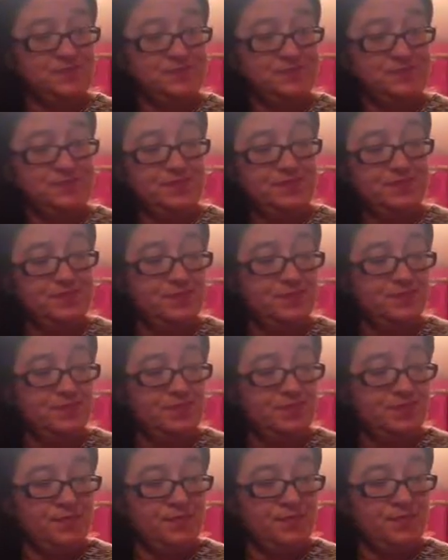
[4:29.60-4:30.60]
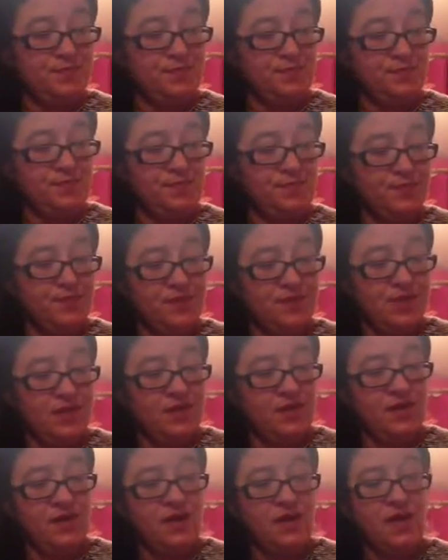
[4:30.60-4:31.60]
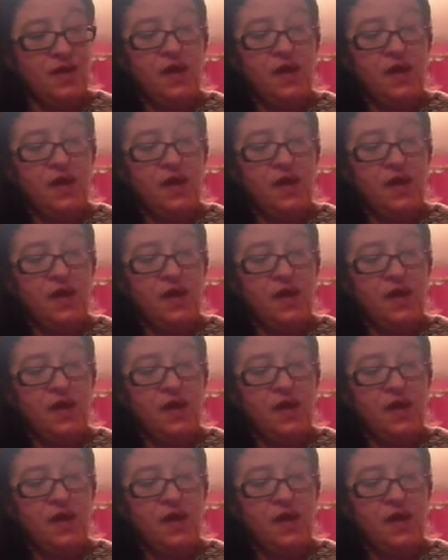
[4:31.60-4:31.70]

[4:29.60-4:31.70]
Nothing is said.